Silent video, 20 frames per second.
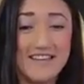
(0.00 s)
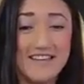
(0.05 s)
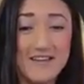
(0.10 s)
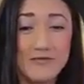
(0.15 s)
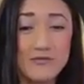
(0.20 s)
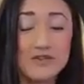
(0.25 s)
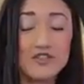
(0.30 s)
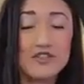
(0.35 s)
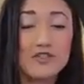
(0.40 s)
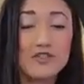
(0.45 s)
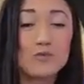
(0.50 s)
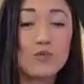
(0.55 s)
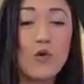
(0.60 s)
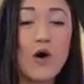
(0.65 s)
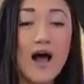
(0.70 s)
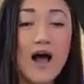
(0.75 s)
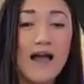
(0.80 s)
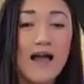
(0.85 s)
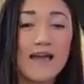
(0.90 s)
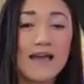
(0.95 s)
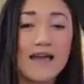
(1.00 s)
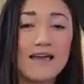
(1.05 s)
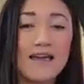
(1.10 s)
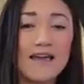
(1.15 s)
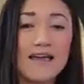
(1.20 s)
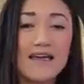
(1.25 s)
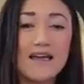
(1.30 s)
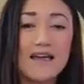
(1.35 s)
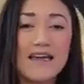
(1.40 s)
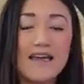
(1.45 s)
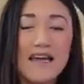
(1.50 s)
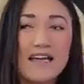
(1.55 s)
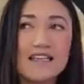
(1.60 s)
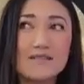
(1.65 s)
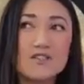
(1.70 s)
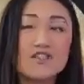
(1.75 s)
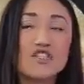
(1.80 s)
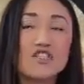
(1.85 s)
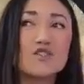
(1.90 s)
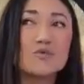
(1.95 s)
Which is why, as
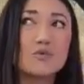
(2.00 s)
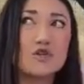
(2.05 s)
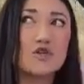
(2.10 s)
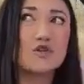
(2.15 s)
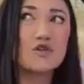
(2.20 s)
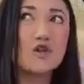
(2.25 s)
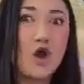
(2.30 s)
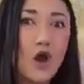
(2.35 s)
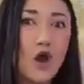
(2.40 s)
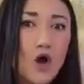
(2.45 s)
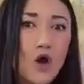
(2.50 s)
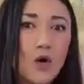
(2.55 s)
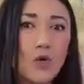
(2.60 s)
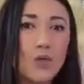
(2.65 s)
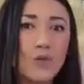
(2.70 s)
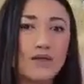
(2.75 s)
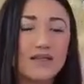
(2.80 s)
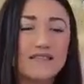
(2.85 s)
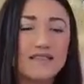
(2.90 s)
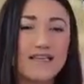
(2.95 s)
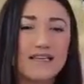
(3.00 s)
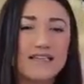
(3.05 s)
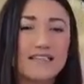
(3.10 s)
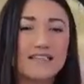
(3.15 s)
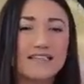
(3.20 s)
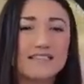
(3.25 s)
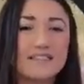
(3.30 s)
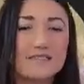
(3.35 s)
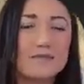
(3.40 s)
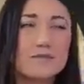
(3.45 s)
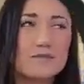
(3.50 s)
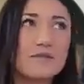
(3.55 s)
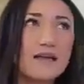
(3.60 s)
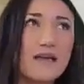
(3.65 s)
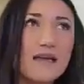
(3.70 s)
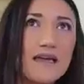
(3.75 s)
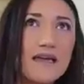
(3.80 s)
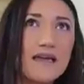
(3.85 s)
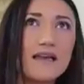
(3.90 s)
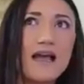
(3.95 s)
much as we know and scientists
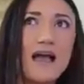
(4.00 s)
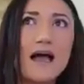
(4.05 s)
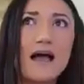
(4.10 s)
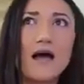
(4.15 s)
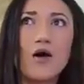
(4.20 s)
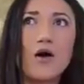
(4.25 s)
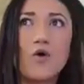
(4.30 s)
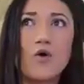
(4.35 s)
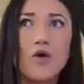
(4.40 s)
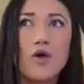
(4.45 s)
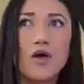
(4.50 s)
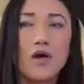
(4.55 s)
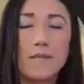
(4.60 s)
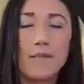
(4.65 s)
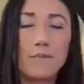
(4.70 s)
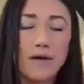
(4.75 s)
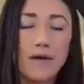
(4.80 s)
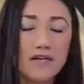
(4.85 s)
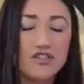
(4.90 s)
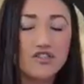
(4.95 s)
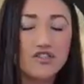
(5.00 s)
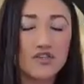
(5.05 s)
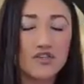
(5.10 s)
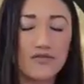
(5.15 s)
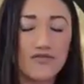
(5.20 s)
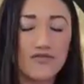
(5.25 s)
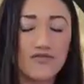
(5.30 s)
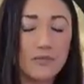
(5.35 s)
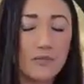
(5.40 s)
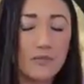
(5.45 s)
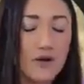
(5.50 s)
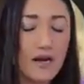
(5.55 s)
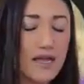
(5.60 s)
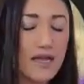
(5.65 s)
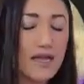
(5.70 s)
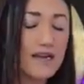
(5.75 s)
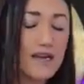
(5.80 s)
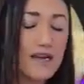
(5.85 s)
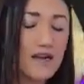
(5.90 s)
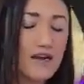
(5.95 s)
explain how much our
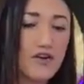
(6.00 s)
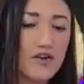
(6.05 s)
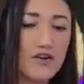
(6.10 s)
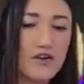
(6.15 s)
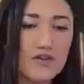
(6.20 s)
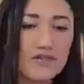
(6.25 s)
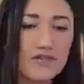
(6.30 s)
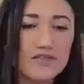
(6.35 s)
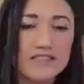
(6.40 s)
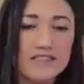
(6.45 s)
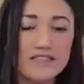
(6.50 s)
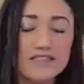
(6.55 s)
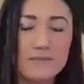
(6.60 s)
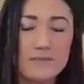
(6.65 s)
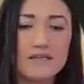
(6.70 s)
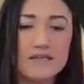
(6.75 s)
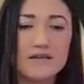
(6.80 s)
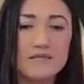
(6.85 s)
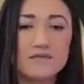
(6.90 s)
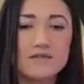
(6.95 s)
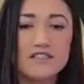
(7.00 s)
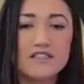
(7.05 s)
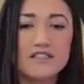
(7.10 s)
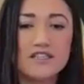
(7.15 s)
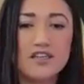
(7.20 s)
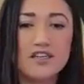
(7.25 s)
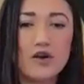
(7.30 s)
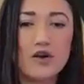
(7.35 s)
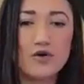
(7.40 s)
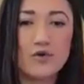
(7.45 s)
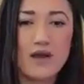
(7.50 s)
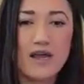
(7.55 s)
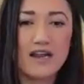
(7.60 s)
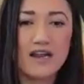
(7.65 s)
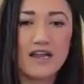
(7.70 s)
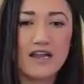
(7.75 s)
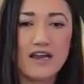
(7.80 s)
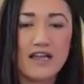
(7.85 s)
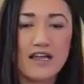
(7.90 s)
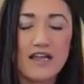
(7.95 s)
brain and our nervous system become
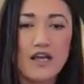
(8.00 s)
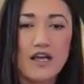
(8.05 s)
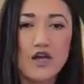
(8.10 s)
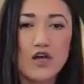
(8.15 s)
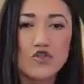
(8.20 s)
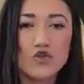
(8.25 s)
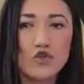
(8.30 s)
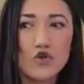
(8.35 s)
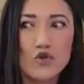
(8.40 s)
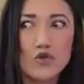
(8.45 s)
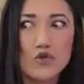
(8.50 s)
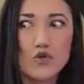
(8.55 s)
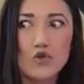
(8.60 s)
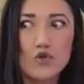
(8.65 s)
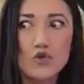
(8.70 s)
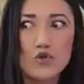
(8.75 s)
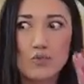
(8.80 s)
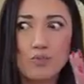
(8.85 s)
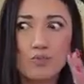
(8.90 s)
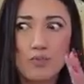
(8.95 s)
deteriorated through